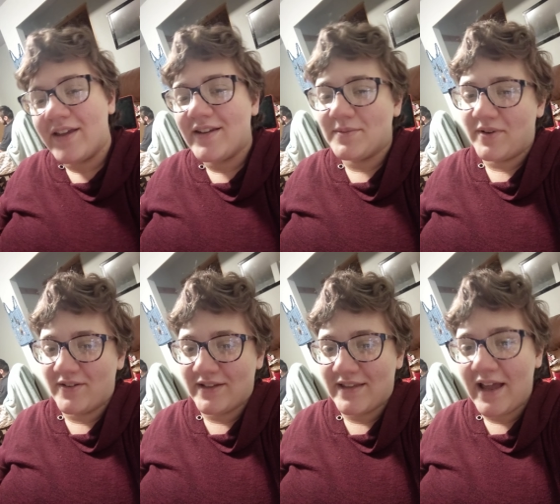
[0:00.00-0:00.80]
it is
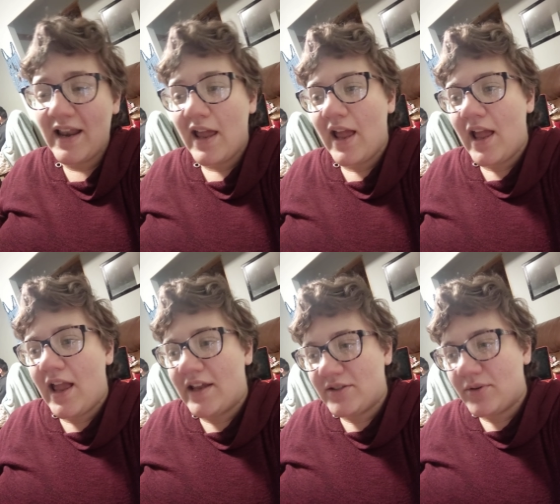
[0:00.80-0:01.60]
pronounced like that.
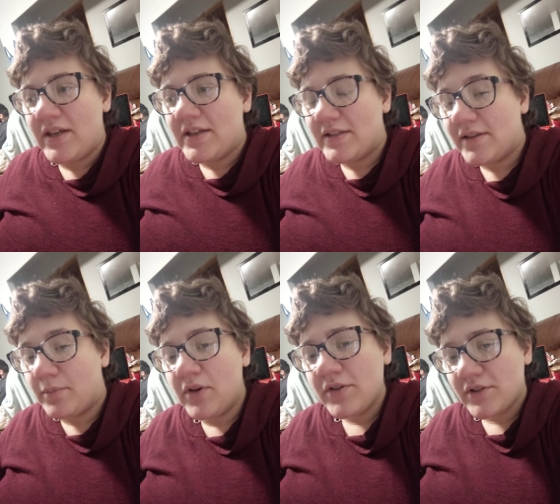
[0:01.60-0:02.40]
So he is the
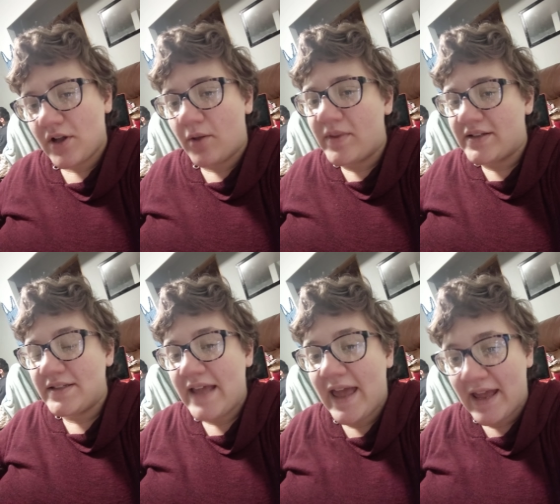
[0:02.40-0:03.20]
mirror sculpt. That's
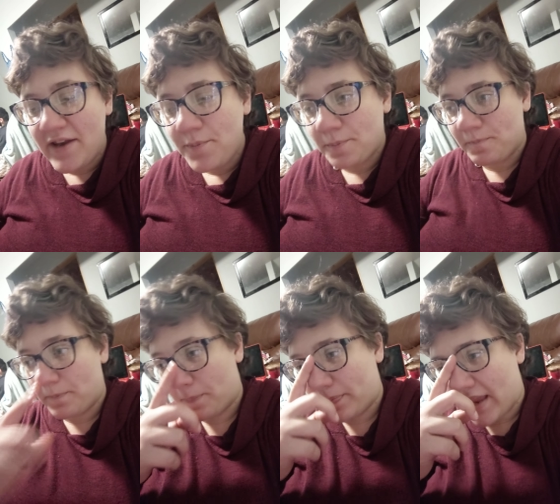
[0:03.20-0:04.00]
his head.
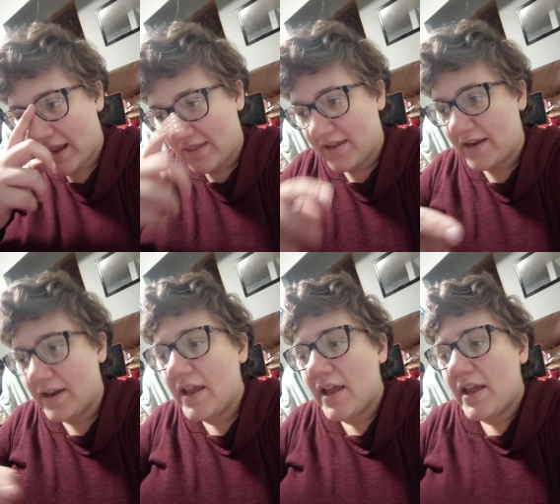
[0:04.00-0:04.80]
And then
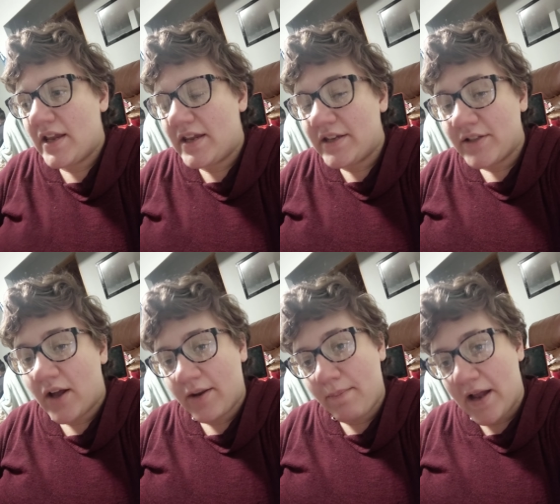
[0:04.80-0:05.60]
he's
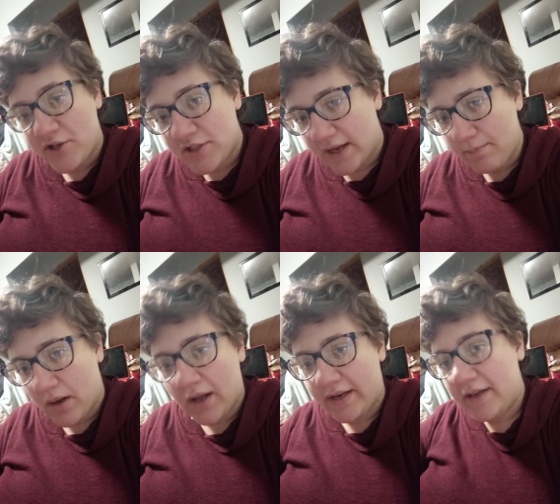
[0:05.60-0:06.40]
on a magic time
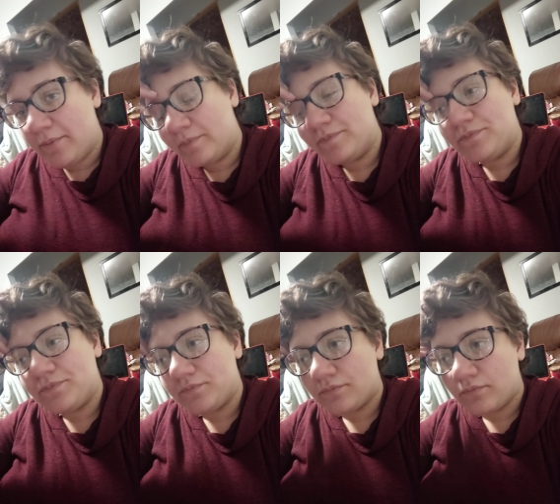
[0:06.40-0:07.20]
body.
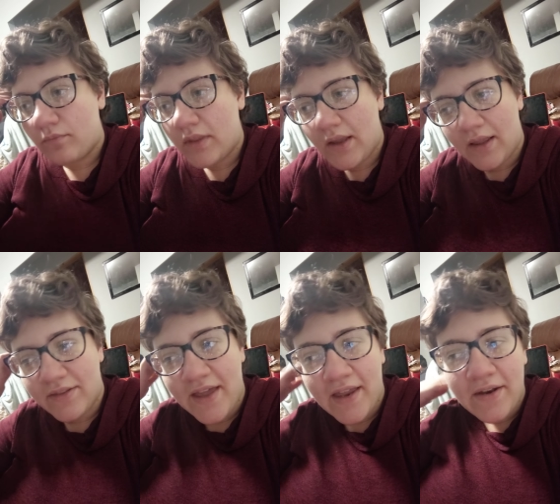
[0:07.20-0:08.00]

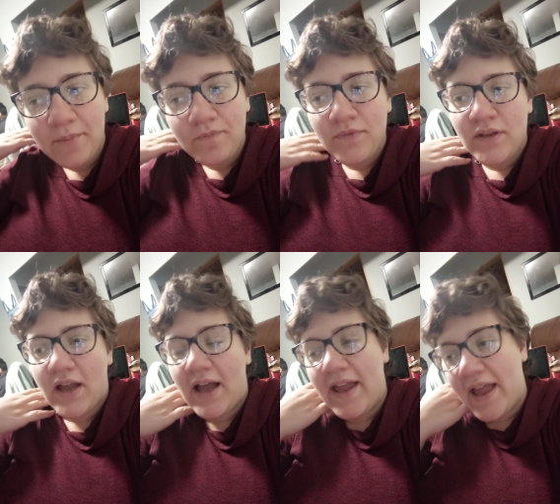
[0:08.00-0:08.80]
Then
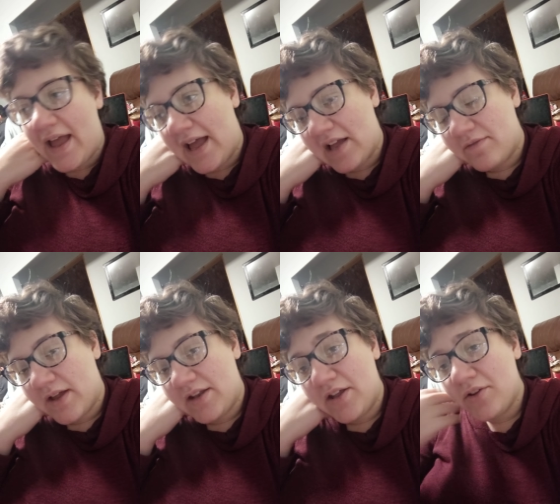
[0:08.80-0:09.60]
I have
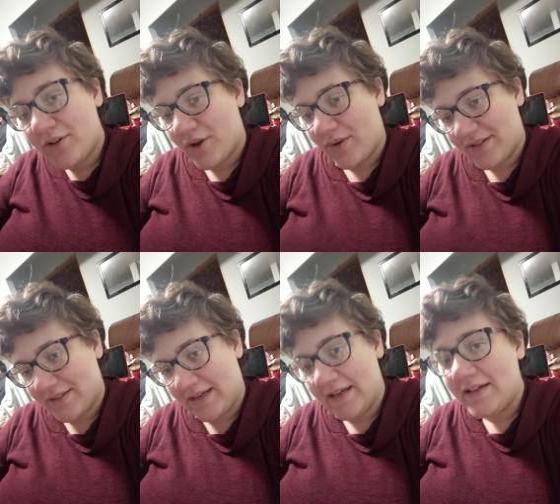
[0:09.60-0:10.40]
another
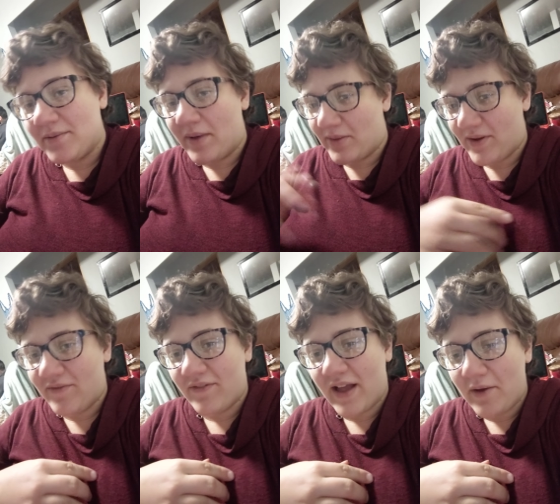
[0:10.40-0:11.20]
USD. By the way,
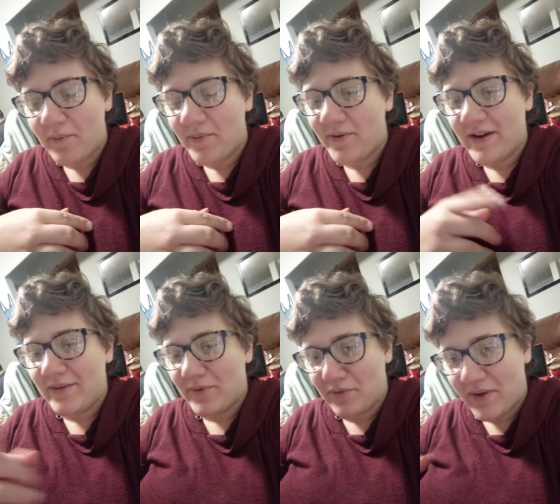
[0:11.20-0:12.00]
if I remember
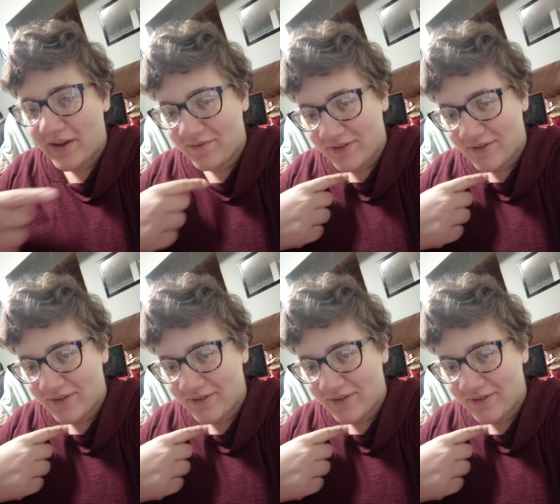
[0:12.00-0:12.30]
in one of my